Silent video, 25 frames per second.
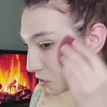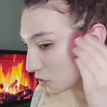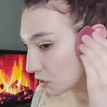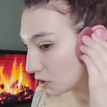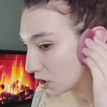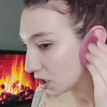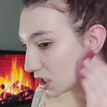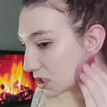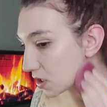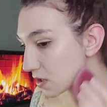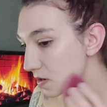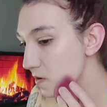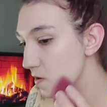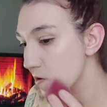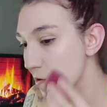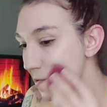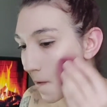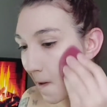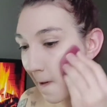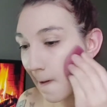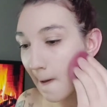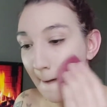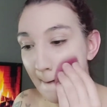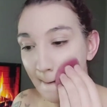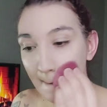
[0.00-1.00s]
look,
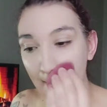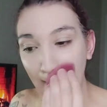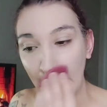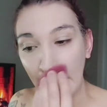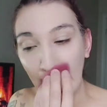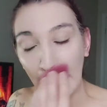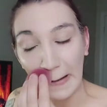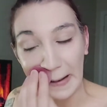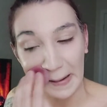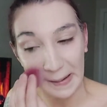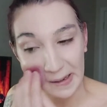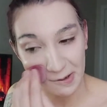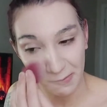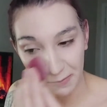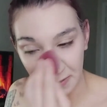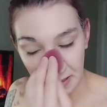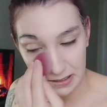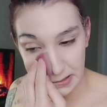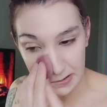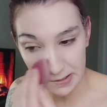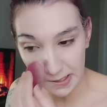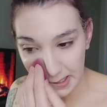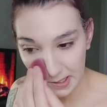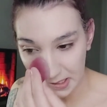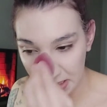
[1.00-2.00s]
because with
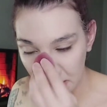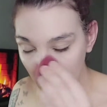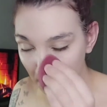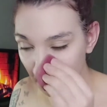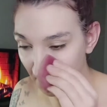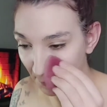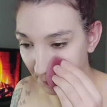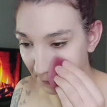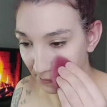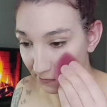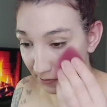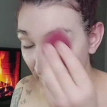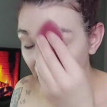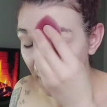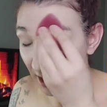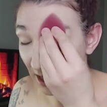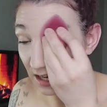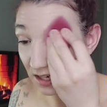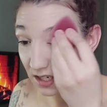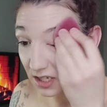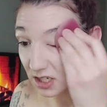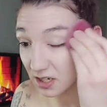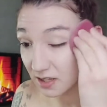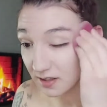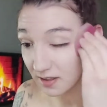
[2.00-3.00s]
just the
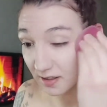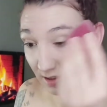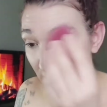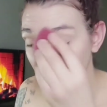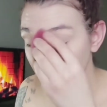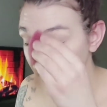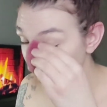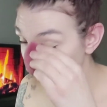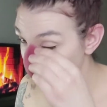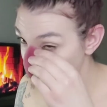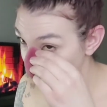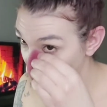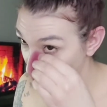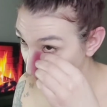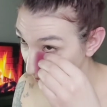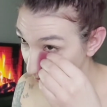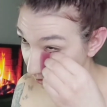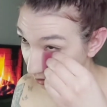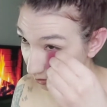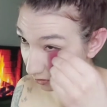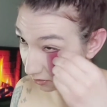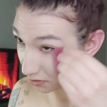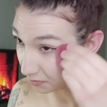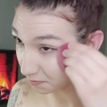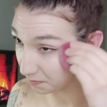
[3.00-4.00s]
brush you still have all
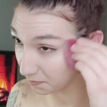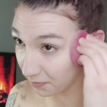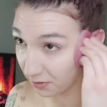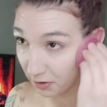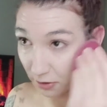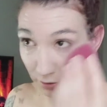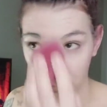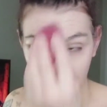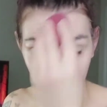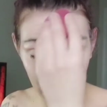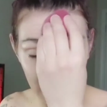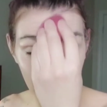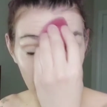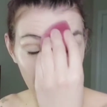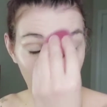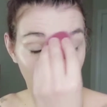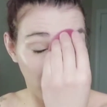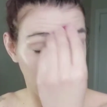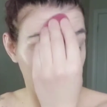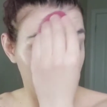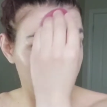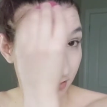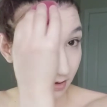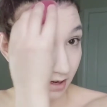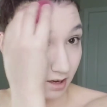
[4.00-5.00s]
those streak
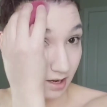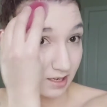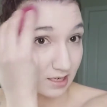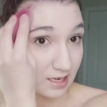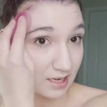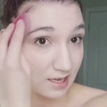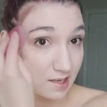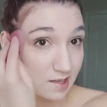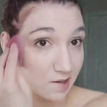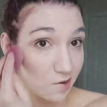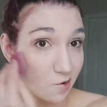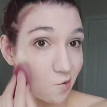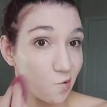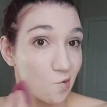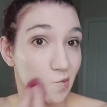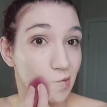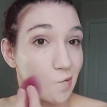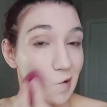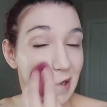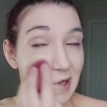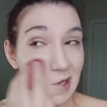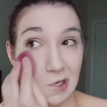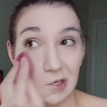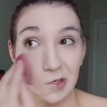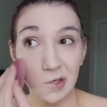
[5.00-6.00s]
marks on it,
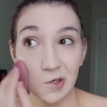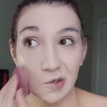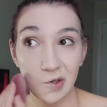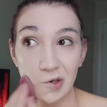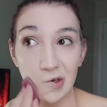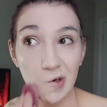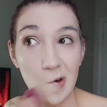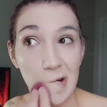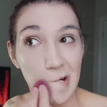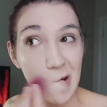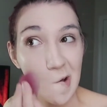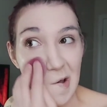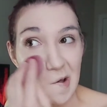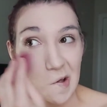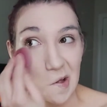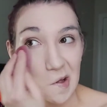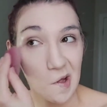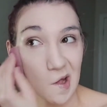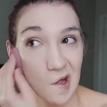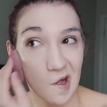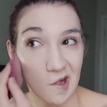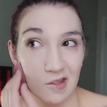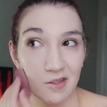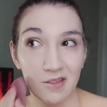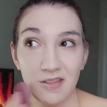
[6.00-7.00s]
which
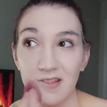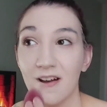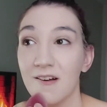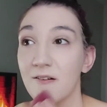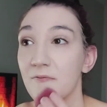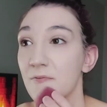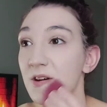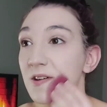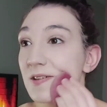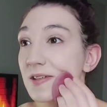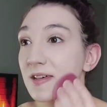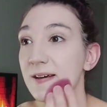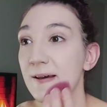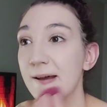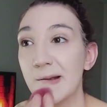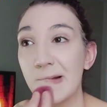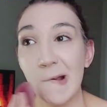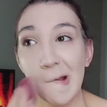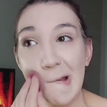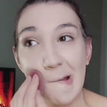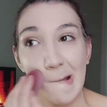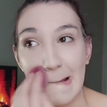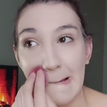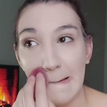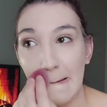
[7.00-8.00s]
is not really a
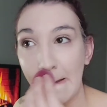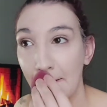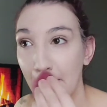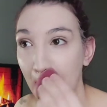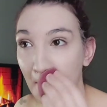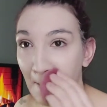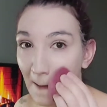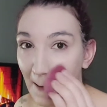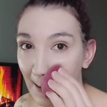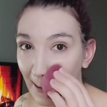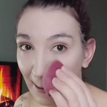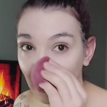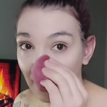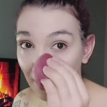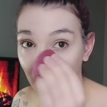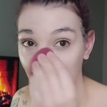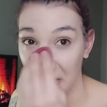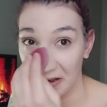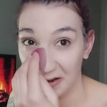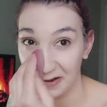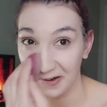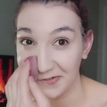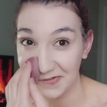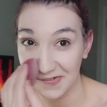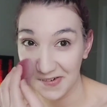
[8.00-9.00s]
good
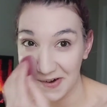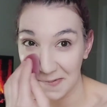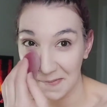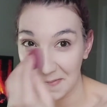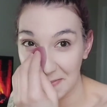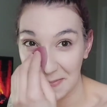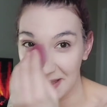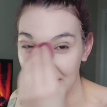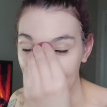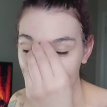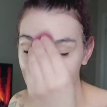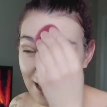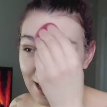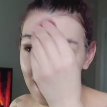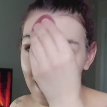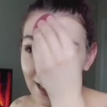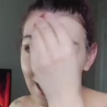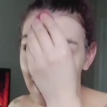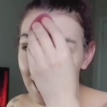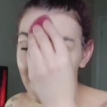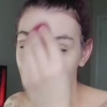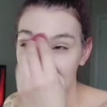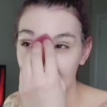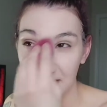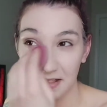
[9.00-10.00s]
look for me.
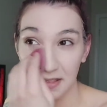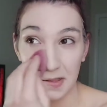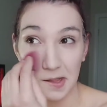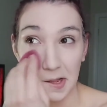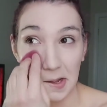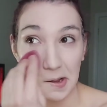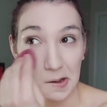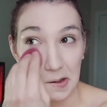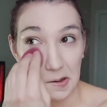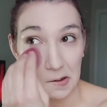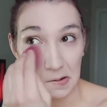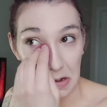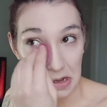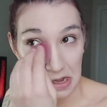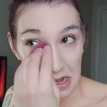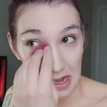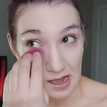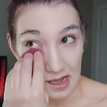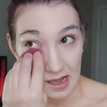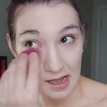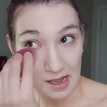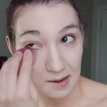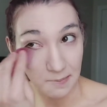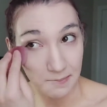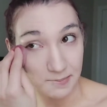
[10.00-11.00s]
So
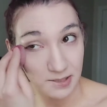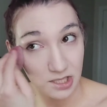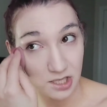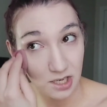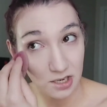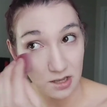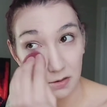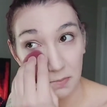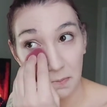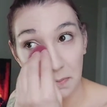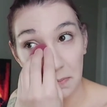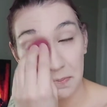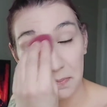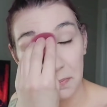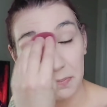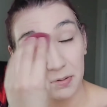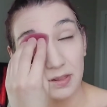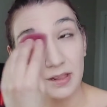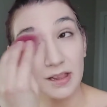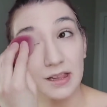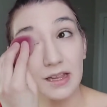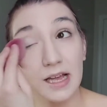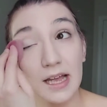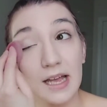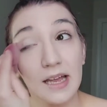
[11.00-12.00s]
I'm just
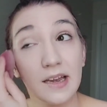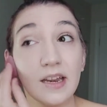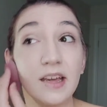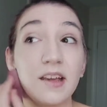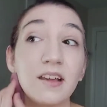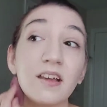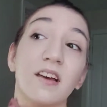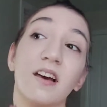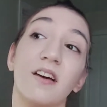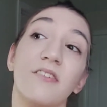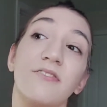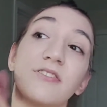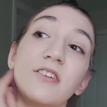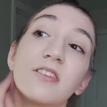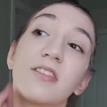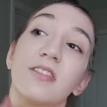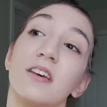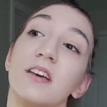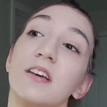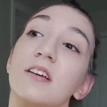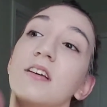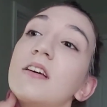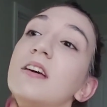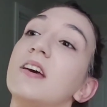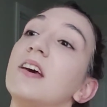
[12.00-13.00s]
blending
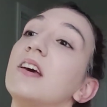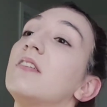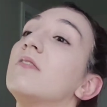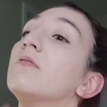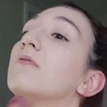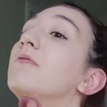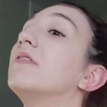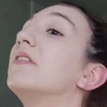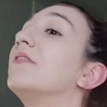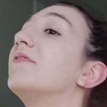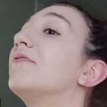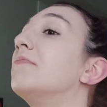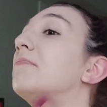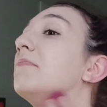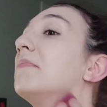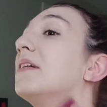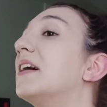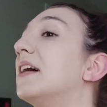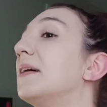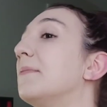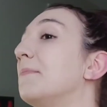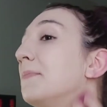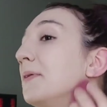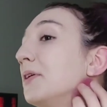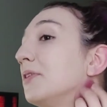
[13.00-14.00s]
everything in with
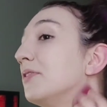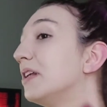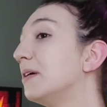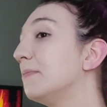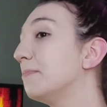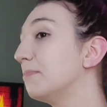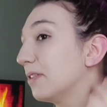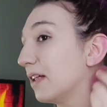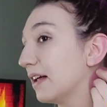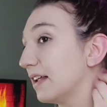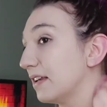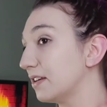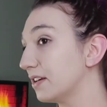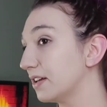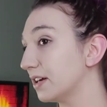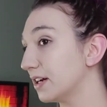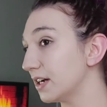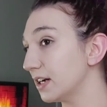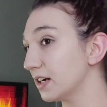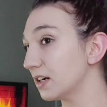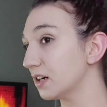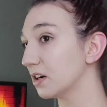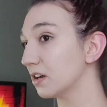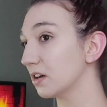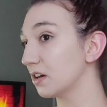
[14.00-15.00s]
my beauty blender